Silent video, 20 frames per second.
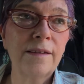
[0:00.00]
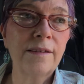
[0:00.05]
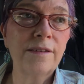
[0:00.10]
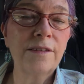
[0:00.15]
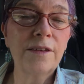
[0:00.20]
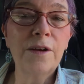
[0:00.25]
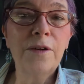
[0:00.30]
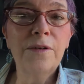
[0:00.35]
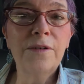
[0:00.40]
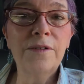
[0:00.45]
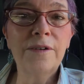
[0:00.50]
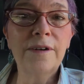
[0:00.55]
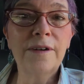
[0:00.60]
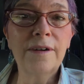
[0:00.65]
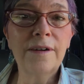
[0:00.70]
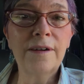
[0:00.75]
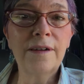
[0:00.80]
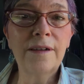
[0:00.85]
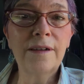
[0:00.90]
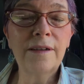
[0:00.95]
So
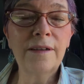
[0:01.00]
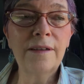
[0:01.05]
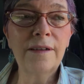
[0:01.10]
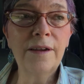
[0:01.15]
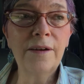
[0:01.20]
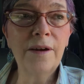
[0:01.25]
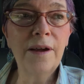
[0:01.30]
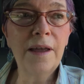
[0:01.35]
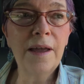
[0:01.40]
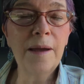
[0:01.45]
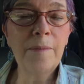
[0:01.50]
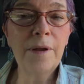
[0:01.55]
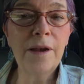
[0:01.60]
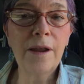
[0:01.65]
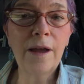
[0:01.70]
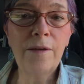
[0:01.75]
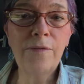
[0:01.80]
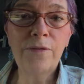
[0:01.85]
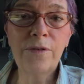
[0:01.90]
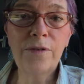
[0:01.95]
here I am at
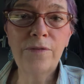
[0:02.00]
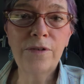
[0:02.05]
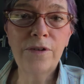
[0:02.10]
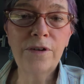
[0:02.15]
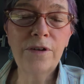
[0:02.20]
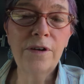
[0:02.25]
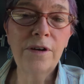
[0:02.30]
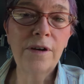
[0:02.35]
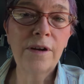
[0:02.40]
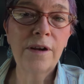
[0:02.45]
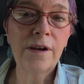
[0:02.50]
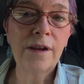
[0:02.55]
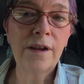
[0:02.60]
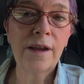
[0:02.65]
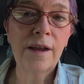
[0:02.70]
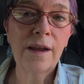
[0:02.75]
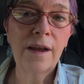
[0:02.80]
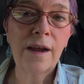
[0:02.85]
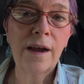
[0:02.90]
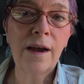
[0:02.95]
Knife River.
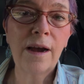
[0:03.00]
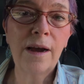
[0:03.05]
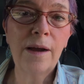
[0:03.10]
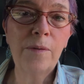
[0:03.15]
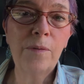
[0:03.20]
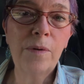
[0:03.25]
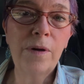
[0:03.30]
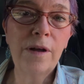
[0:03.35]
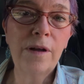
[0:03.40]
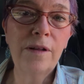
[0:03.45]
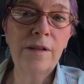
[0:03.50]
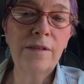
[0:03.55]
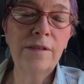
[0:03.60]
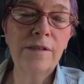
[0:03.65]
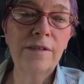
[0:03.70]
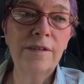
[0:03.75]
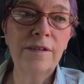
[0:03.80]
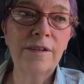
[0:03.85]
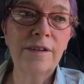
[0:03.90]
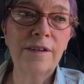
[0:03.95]
I
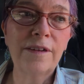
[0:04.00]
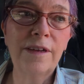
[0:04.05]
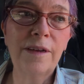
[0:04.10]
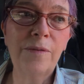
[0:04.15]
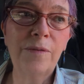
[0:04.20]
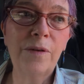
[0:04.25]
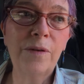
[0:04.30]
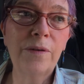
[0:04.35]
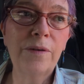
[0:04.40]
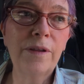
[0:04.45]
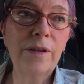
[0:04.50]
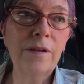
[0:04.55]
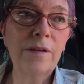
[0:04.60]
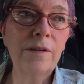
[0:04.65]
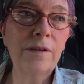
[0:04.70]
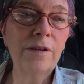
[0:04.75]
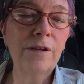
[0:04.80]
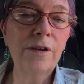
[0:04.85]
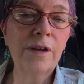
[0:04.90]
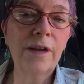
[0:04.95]
will give you a
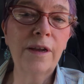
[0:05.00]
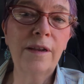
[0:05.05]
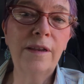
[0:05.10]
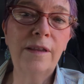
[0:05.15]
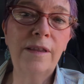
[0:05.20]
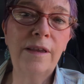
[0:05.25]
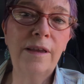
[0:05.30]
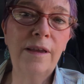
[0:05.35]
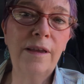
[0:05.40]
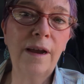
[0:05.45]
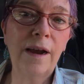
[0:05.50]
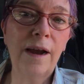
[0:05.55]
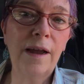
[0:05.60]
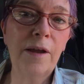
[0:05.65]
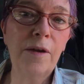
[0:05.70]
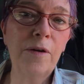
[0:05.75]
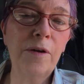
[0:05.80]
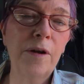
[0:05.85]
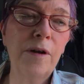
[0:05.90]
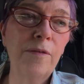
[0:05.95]
little look at the
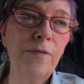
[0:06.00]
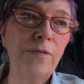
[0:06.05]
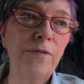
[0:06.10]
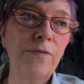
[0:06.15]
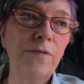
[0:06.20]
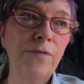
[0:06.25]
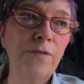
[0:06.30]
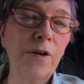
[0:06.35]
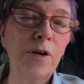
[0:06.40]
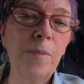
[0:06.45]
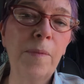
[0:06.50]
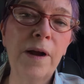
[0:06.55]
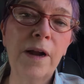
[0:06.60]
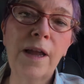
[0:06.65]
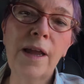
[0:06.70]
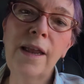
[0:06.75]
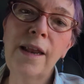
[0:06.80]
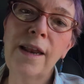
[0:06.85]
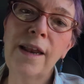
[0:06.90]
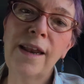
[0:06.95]
Iota fur
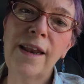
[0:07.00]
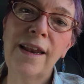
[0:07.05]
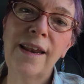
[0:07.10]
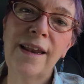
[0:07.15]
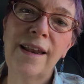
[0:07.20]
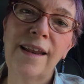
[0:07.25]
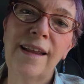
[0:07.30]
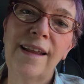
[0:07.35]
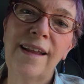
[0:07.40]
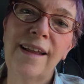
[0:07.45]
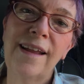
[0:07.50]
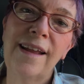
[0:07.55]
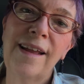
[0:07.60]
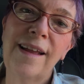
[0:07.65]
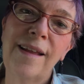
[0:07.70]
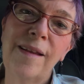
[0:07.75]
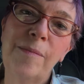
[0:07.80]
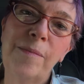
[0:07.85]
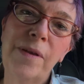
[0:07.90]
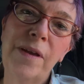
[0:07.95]
bucket
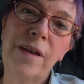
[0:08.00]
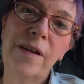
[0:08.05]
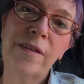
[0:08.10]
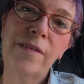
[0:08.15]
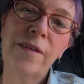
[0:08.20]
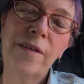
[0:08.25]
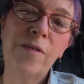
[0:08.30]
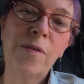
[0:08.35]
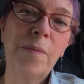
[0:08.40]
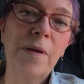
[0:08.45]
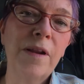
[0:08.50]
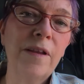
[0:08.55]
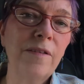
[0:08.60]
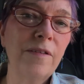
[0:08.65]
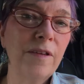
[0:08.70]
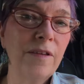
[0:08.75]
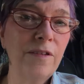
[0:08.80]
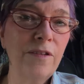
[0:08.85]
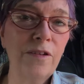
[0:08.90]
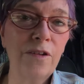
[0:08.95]
because everybody
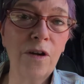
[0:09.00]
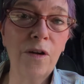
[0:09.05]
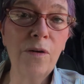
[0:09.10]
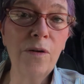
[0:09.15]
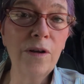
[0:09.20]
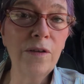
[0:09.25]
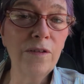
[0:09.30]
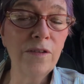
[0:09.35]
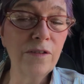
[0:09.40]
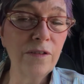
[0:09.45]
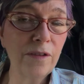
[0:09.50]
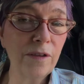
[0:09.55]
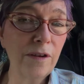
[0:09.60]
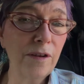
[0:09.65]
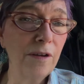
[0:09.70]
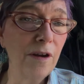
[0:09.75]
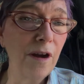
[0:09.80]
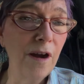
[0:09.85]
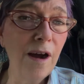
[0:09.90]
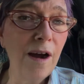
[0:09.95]
says, "Show us the
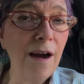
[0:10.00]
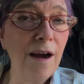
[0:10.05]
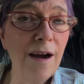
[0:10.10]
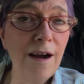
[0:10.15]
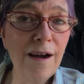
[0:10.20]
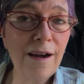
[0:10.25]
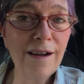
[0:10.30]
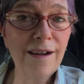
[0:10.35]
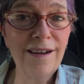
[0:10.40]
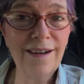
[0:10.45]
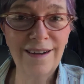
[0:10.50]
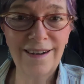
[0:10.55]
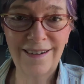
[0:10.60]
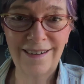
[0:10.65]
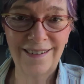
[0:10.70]
dog."